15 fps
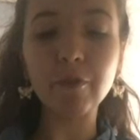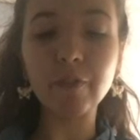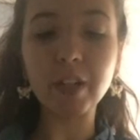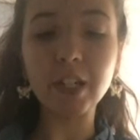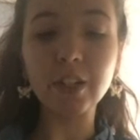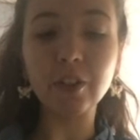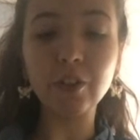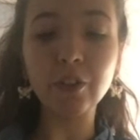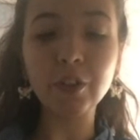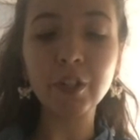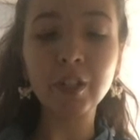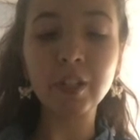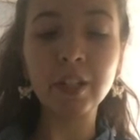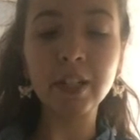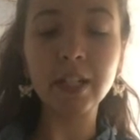
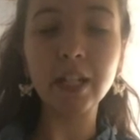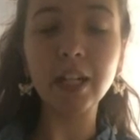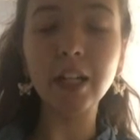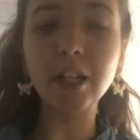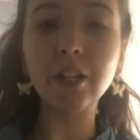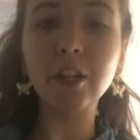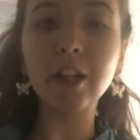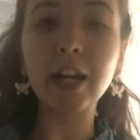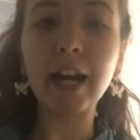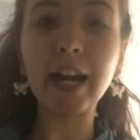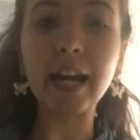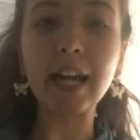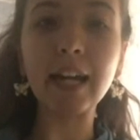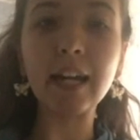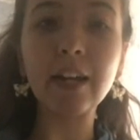feels in your
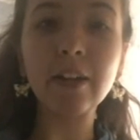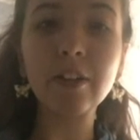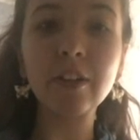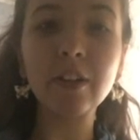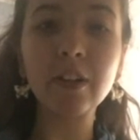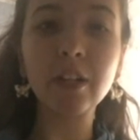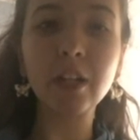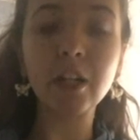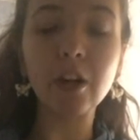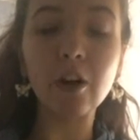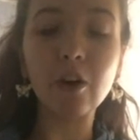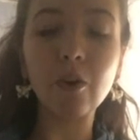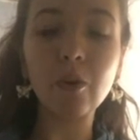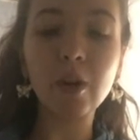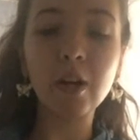hand. You
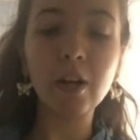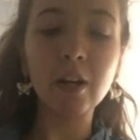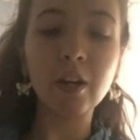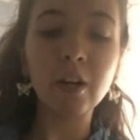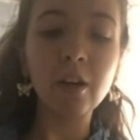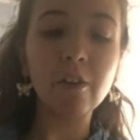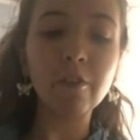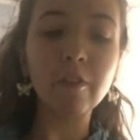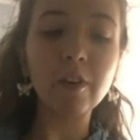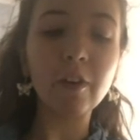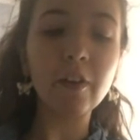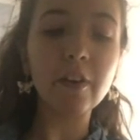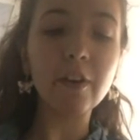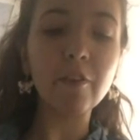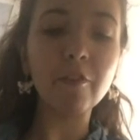know, feel
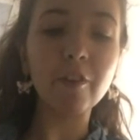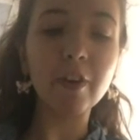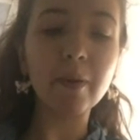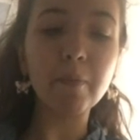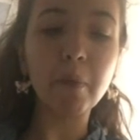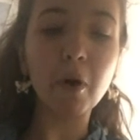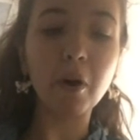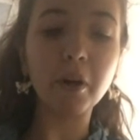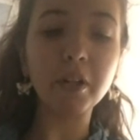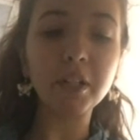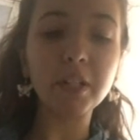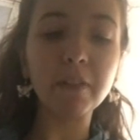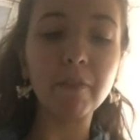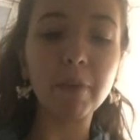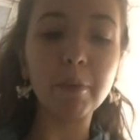the different parts
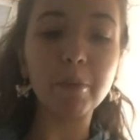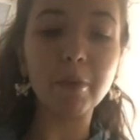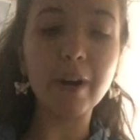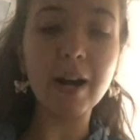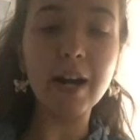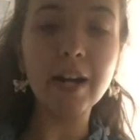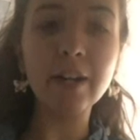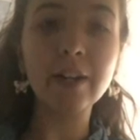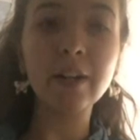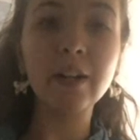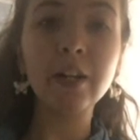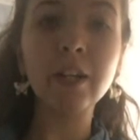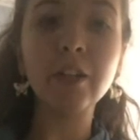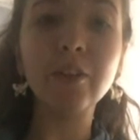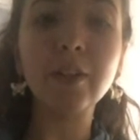of the bread.
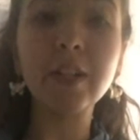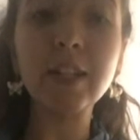You can